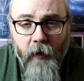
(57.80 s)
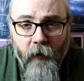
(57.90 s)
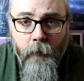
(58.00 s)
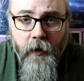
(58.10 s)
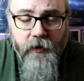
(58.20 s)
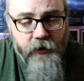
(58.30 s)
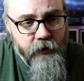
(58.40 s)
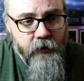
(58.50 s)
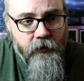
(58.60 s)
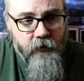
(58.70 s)
out on the
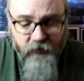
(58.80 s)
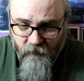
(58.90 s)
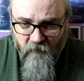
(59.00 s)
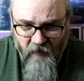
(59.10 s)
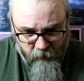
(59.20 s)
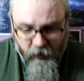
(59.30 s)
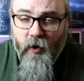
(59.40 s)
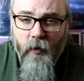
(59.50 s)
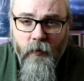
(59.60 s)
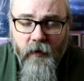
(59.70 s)
beach. That'd be
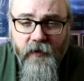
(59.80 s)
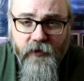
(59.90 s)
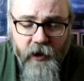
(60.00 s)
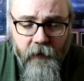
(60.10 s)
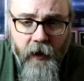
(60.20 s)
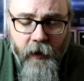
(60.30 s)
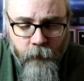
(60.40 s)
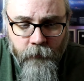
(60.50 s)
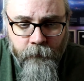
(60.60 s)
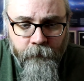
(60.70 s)
cool, let's check that
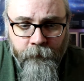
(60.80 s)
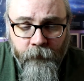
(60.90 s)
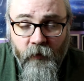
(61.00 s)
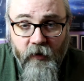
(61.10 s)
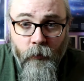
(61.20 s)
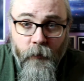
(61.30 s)
out. That's what